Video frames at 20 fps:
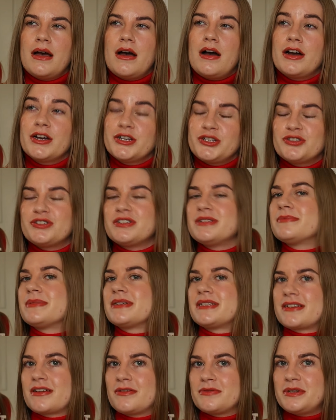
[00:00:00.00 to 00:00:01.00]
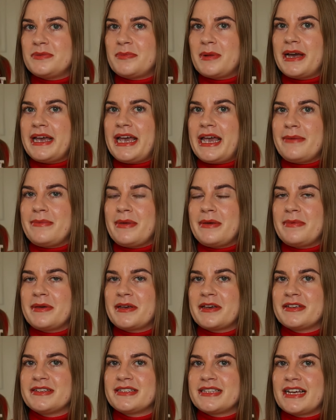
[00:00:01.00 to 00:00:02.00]
Hydrotint by Sculpted by Aimee
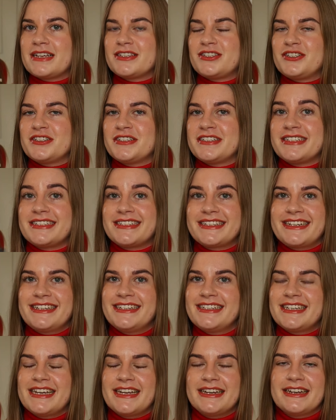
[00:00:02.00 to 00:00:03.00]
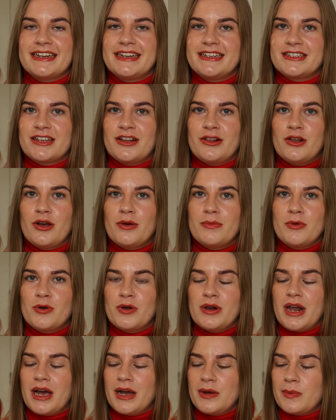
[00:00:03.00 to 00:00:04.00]
because that's just a skin tint and it's a lot
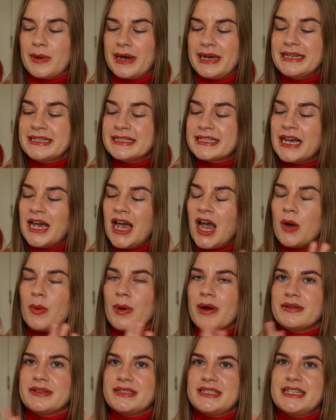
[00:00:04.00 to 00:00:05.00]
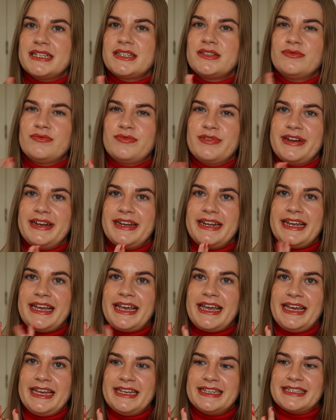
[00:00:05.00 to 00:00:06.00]
more lightweight whereas this really
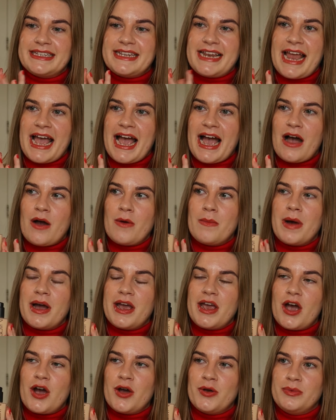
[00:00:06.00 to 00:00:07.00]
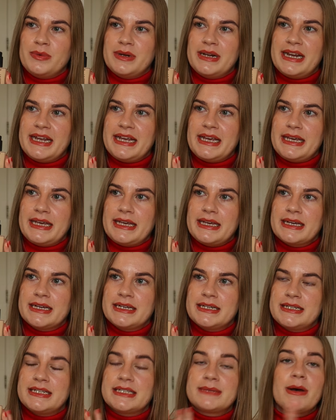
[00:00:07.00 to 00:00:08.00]
is now my only,
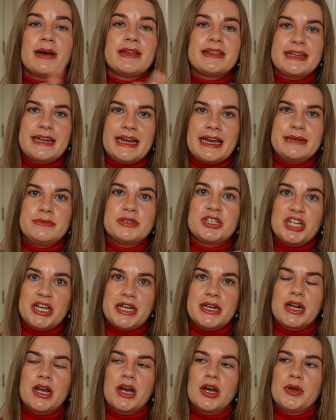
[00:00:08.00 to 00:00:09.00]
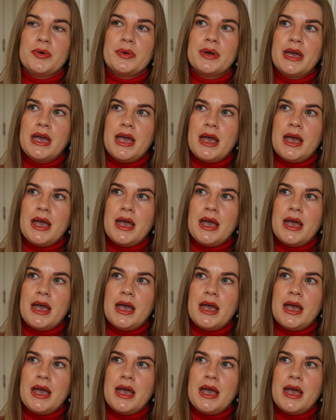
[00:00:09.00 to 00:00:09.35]
despite the name Sheer Glow,